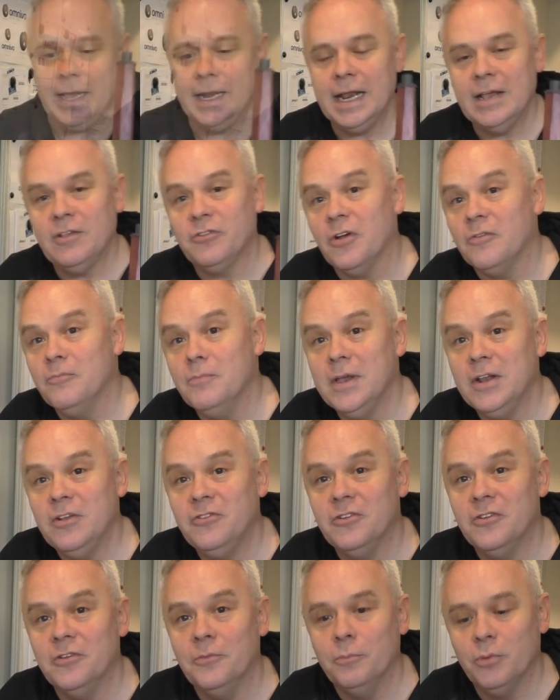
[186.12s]
And as I've
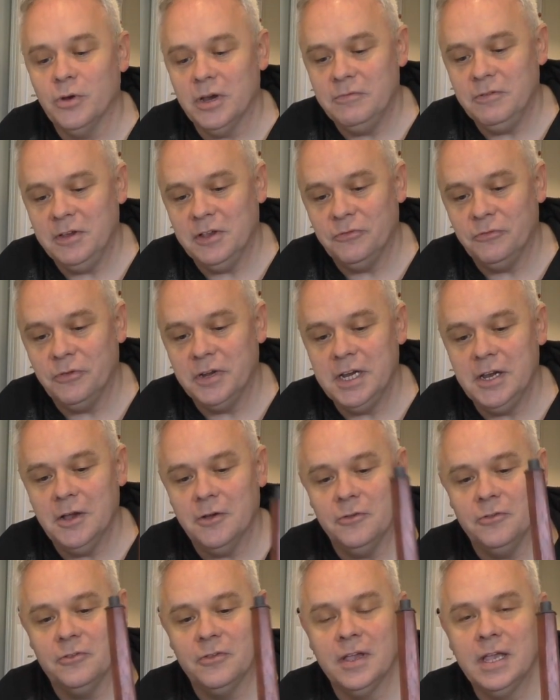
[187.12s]
mentioned in previous
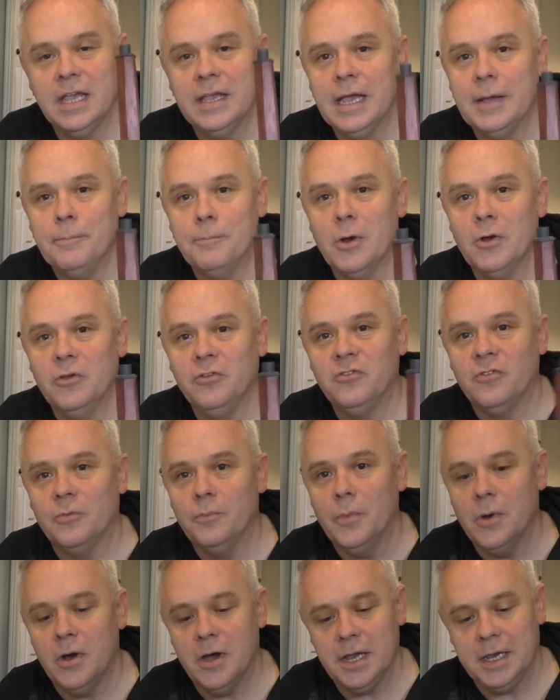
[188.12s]
videos, most of
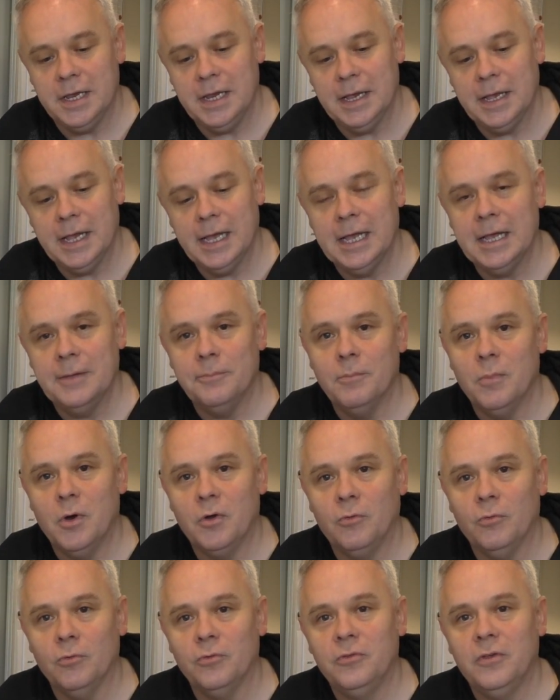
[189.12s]
my
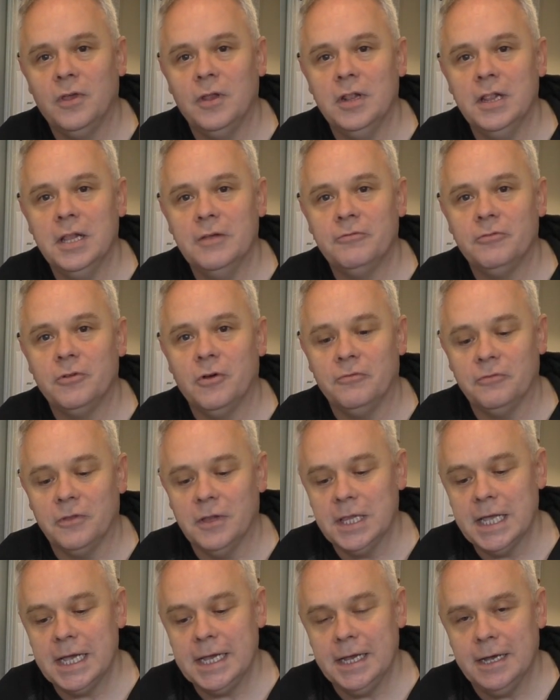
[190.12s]
models can lift off the
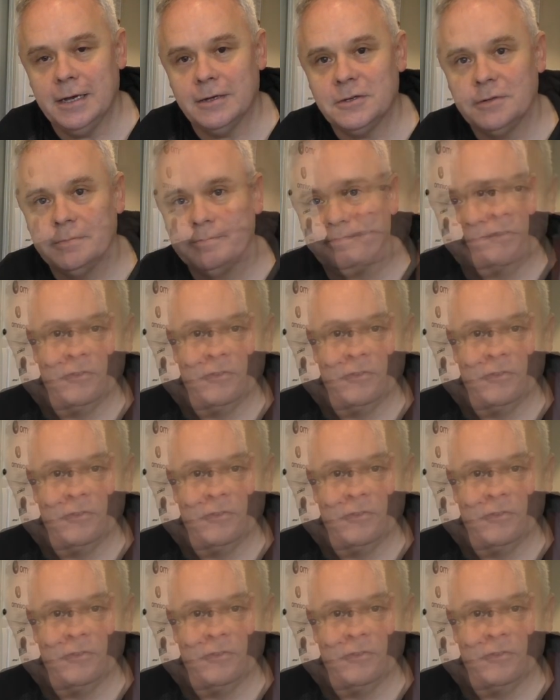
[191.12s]
layout.